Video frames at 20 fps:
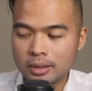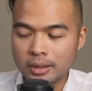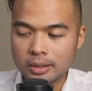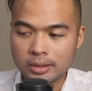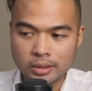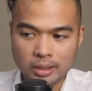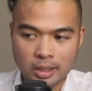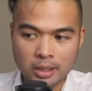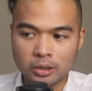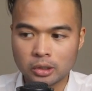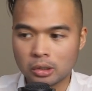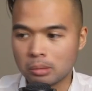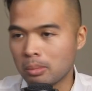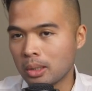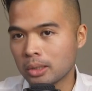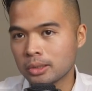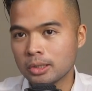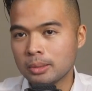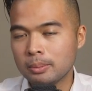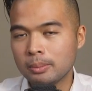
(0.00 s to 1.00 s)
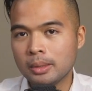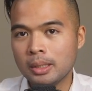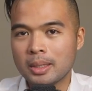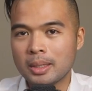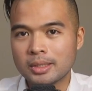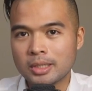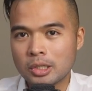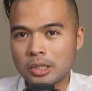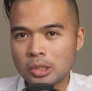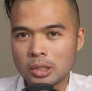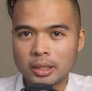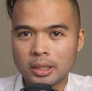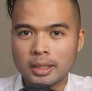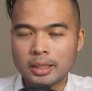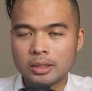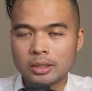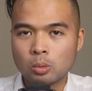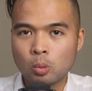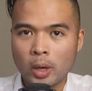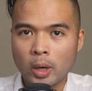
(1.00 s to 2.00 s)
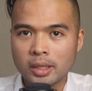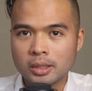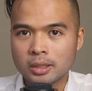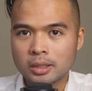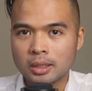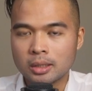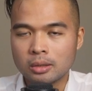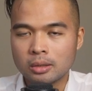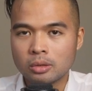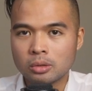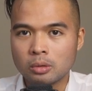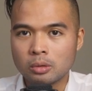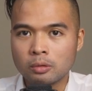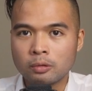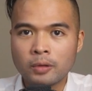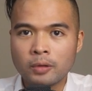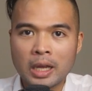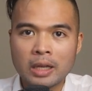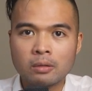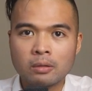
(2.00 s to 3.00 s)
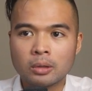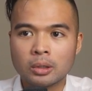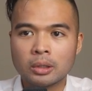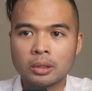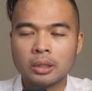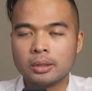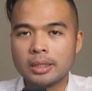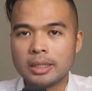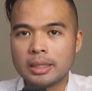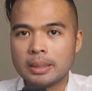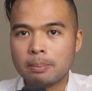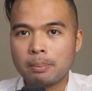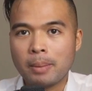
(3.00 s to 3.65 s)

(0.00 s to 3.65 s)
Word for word: it's here at the bottom, but essentially it's weighted to favor the